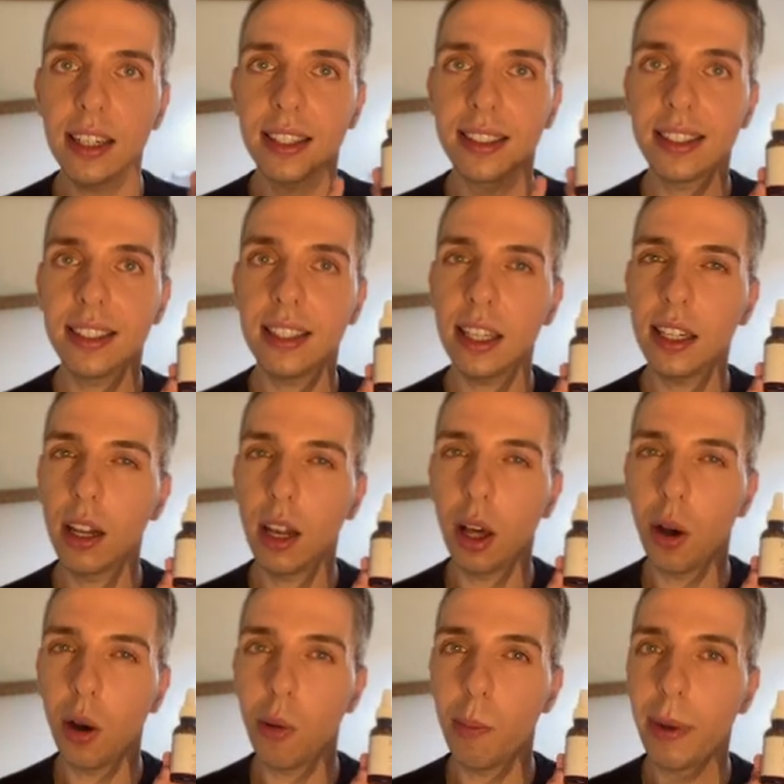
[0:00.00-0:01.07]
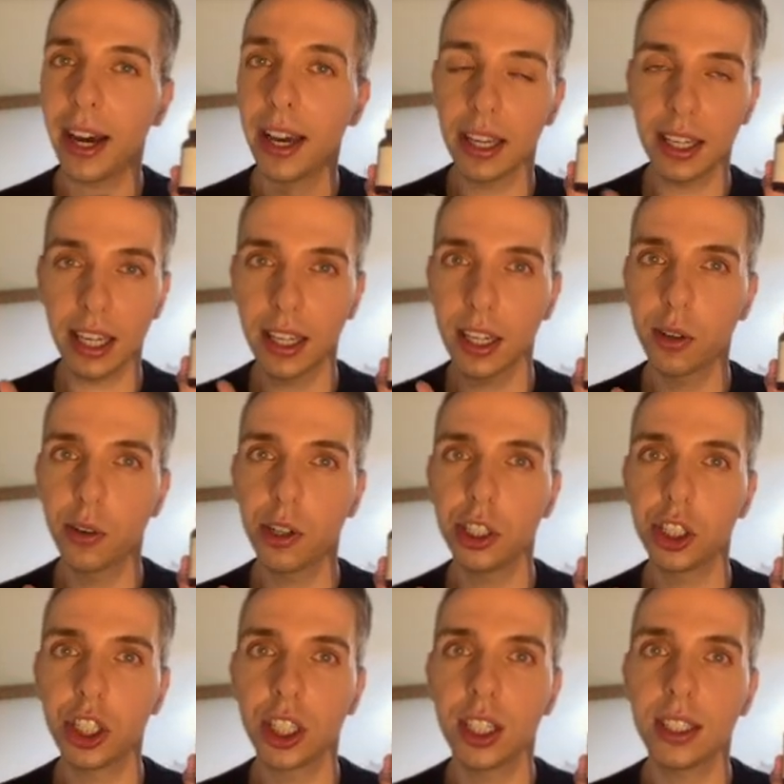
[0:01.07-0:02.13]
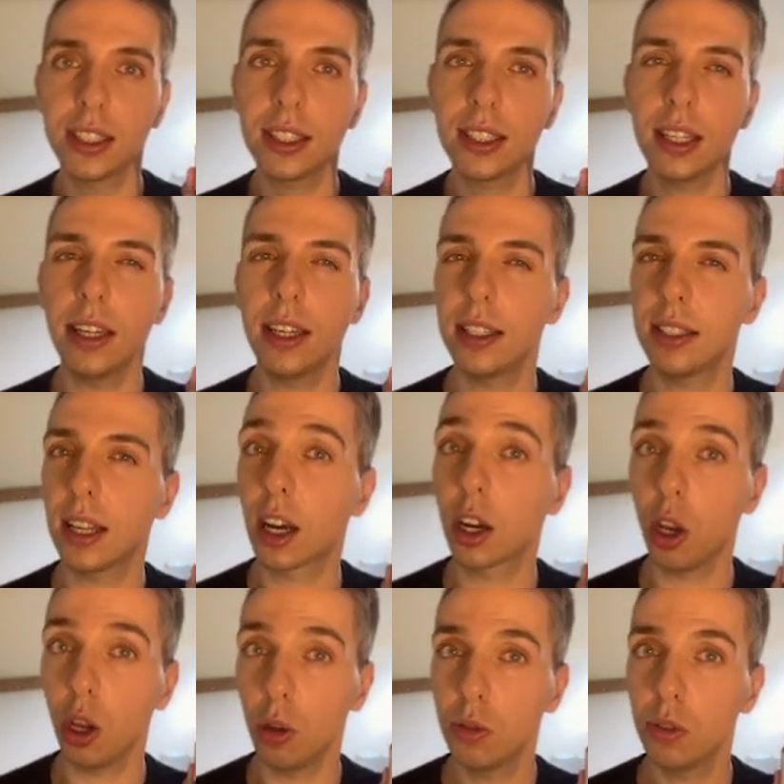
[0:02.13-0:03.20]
C-Glow by Geek & Gorgeous is a close